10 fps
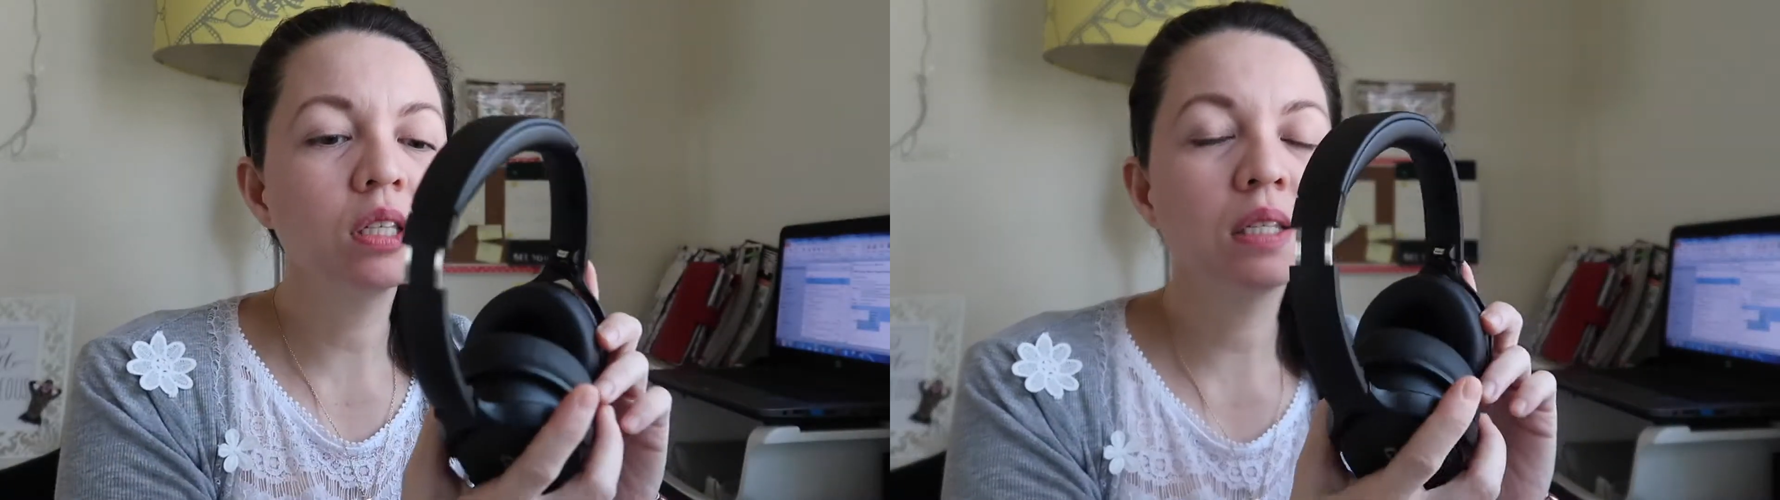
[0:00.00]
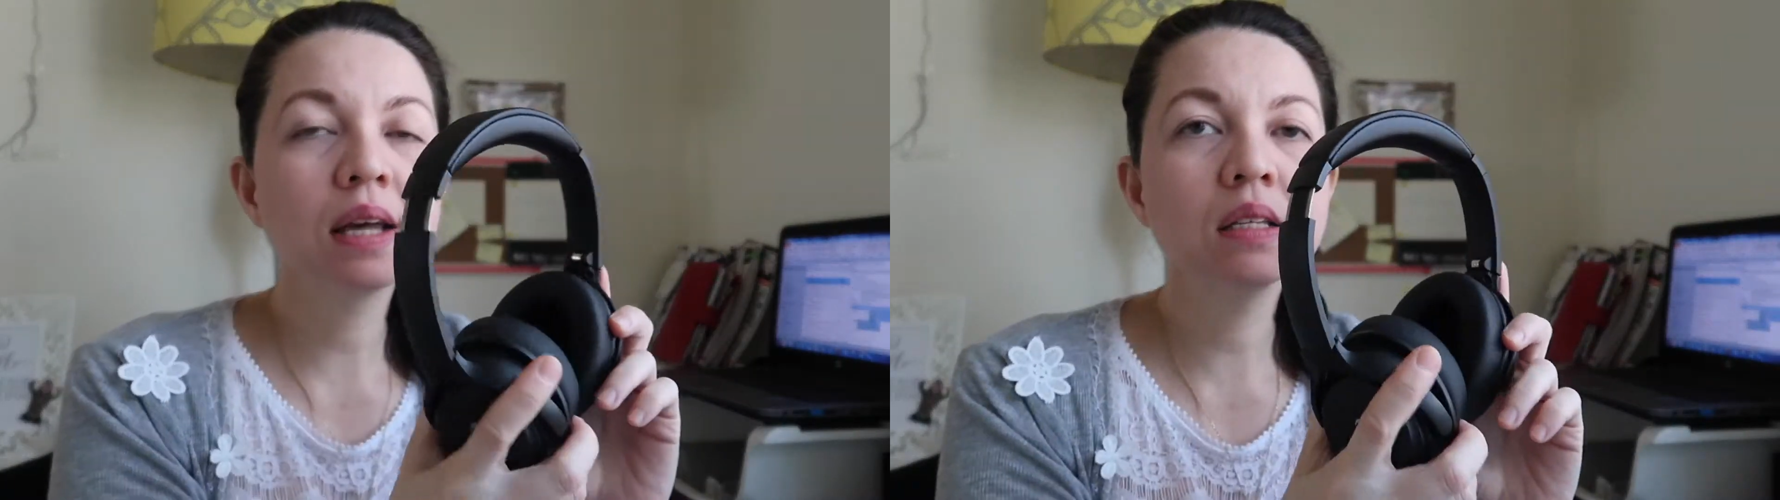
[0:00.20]

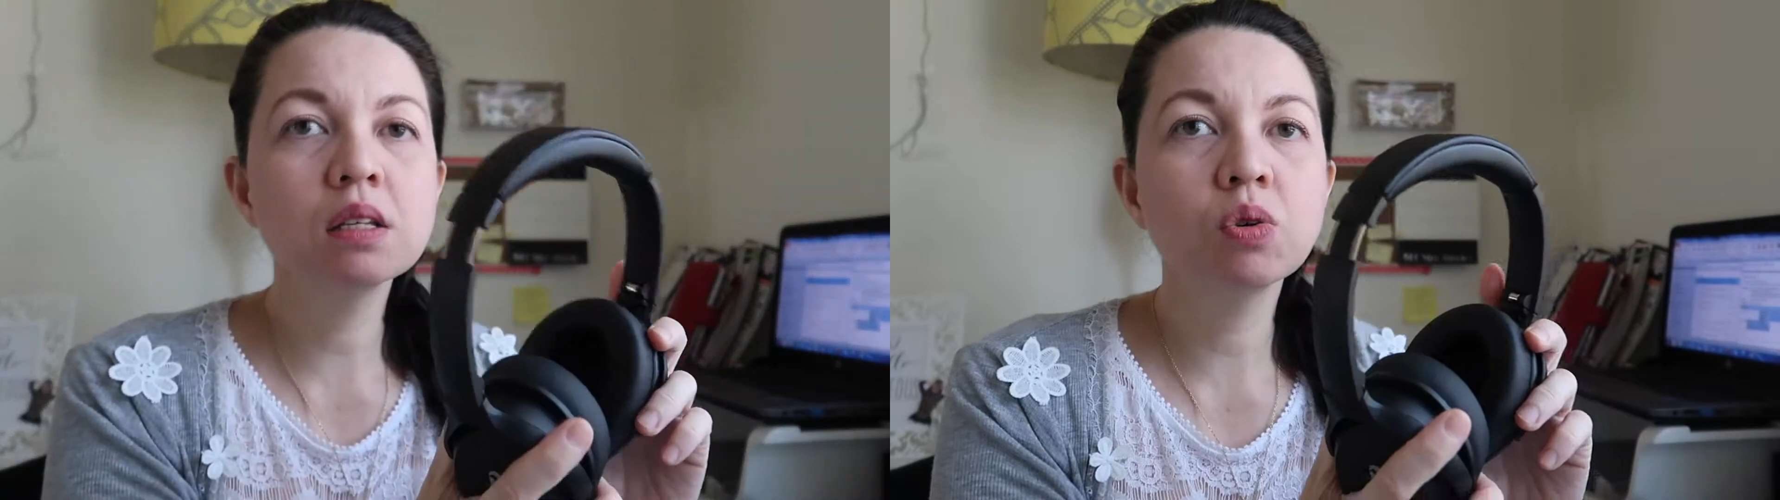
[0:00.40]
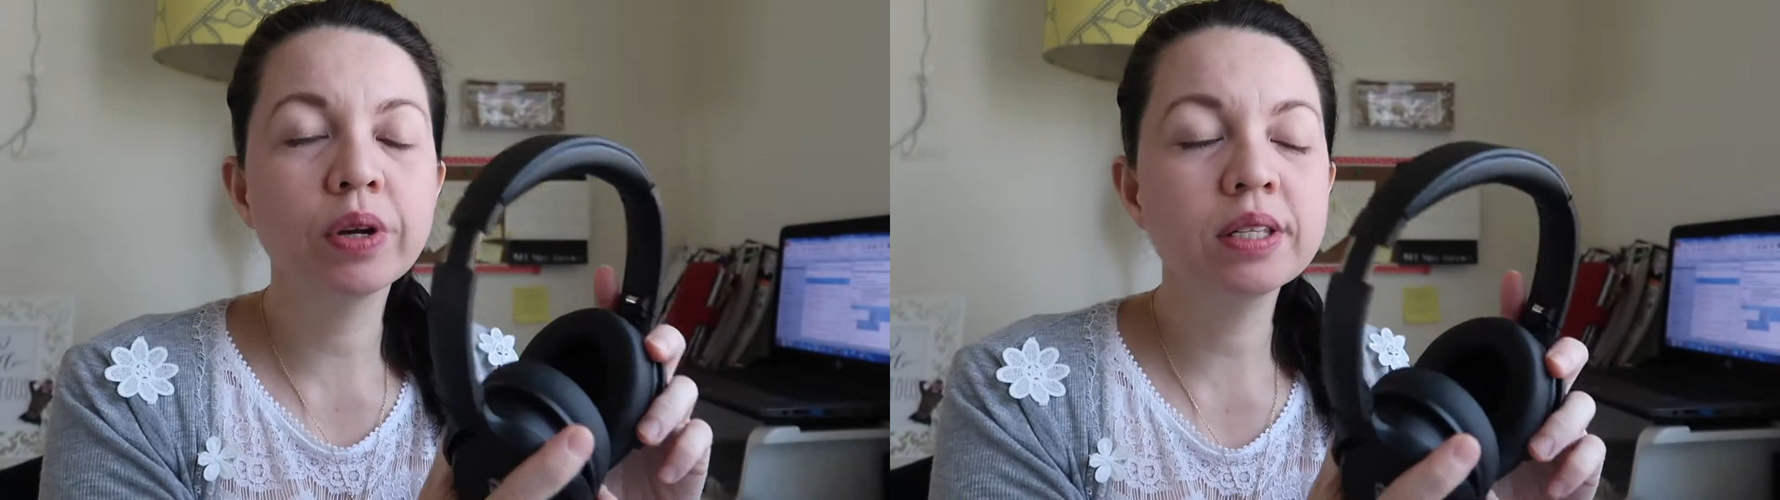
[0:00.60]
This has a
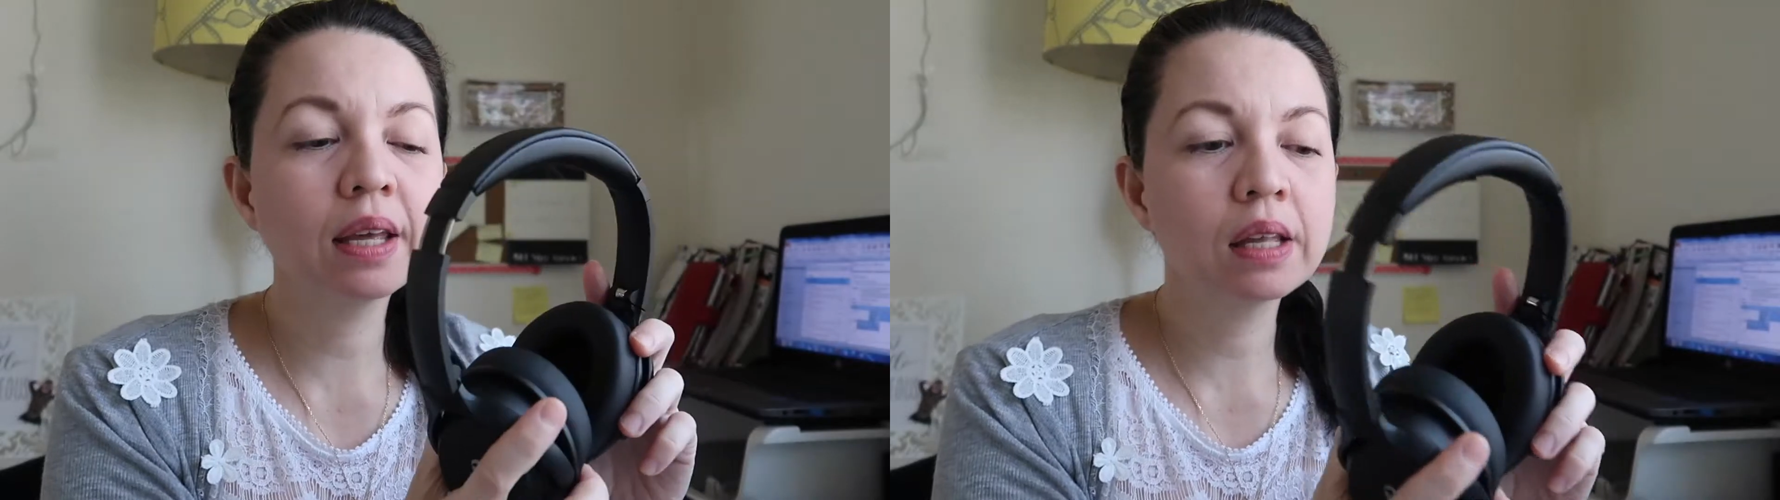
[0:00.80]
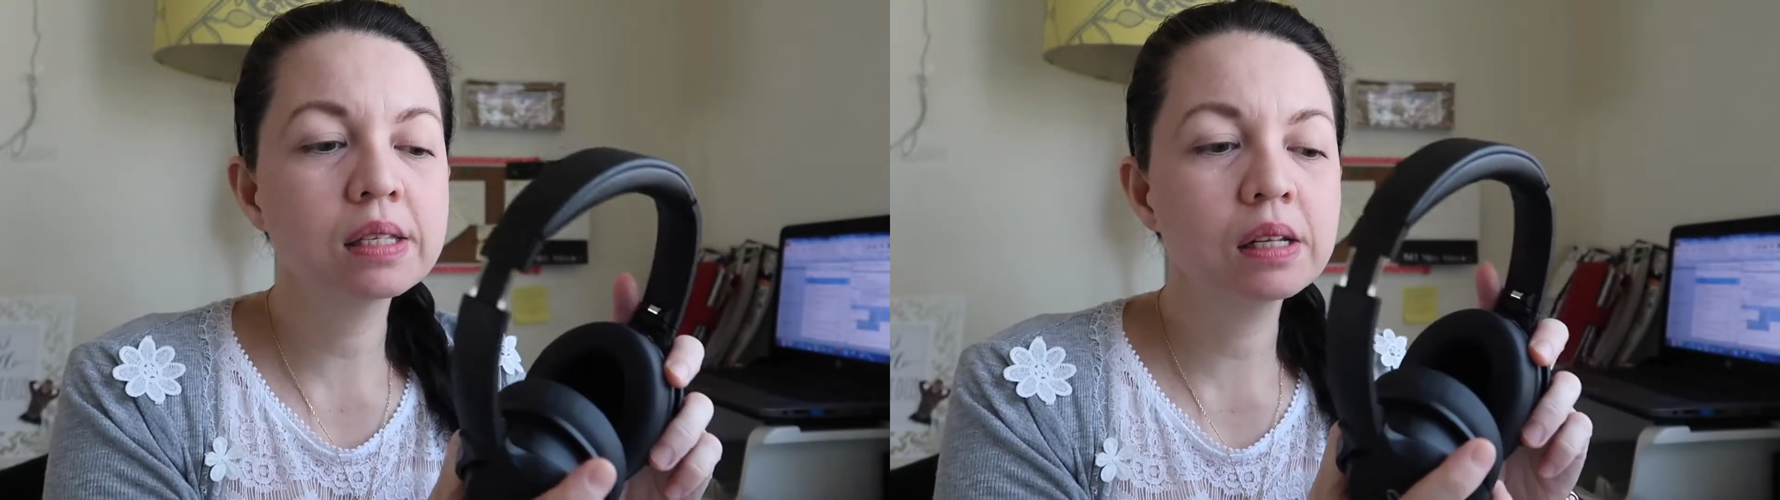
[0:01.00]
noise
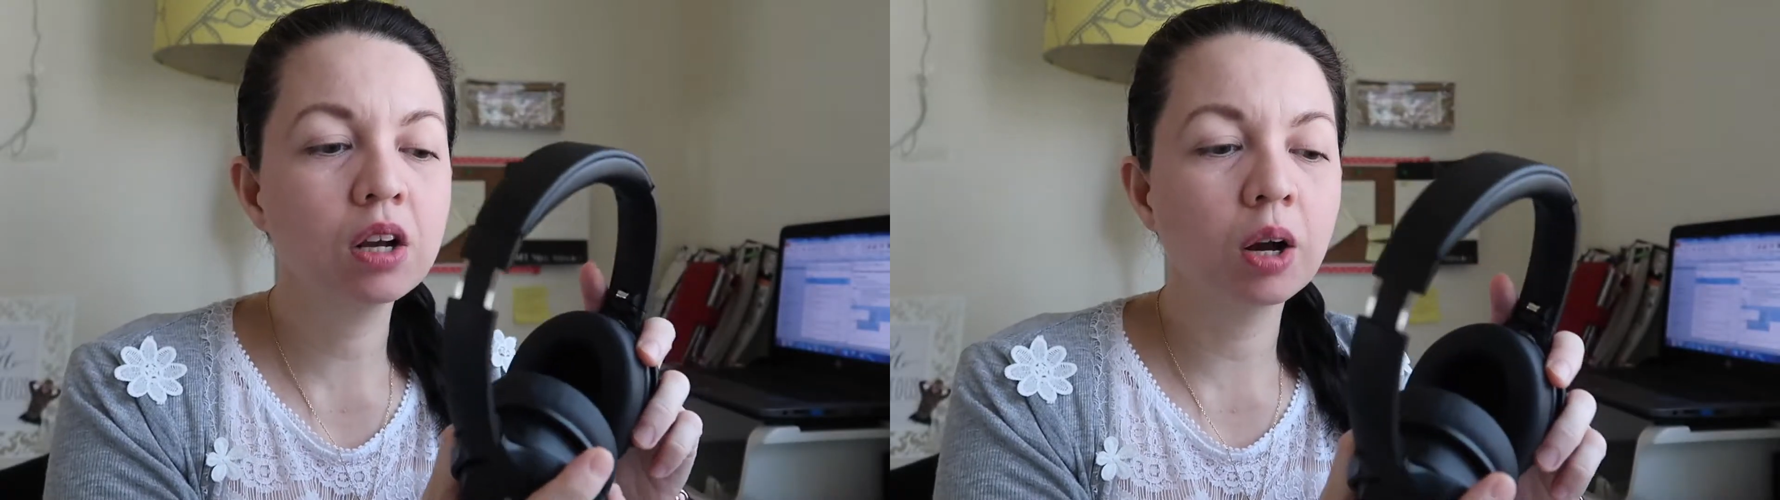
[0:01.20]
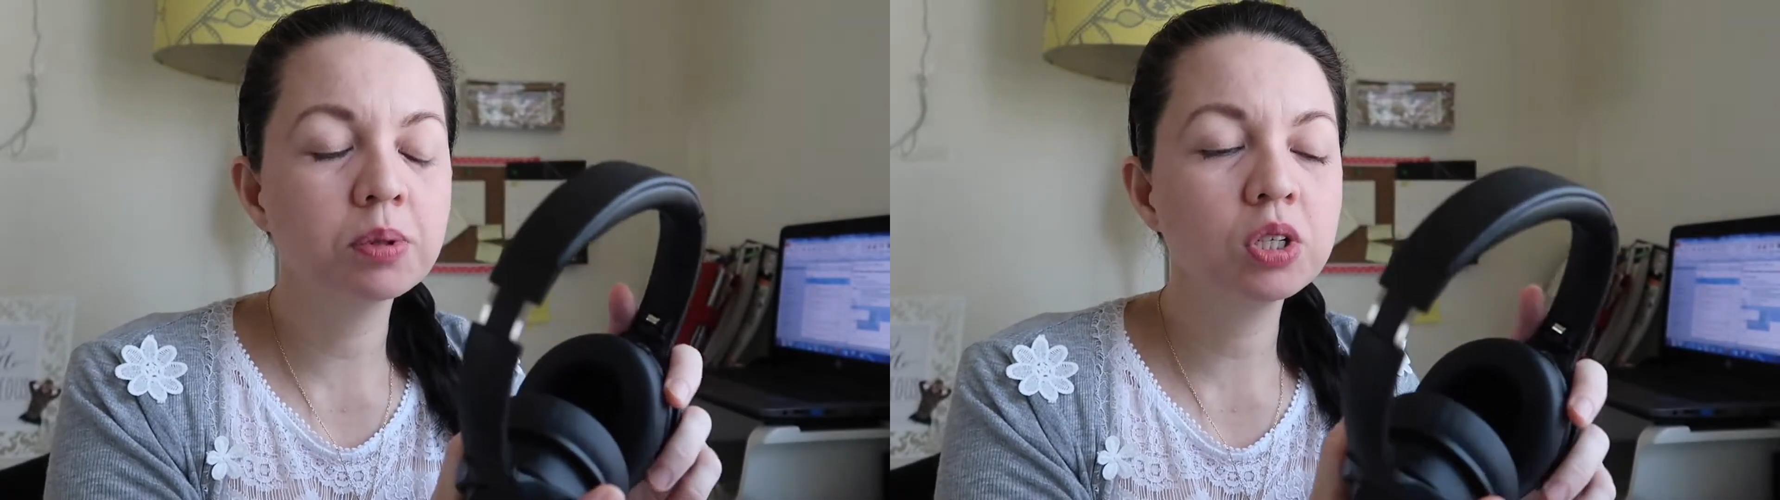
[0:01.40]
cancelling
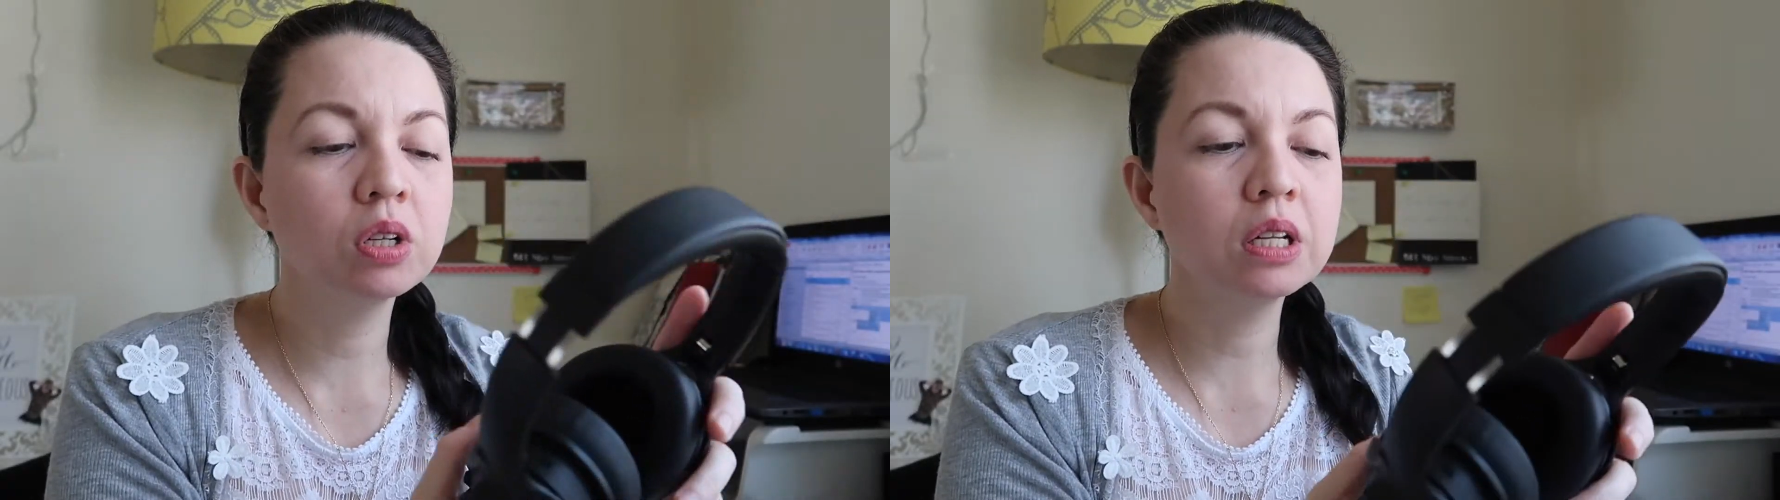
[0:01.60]
option.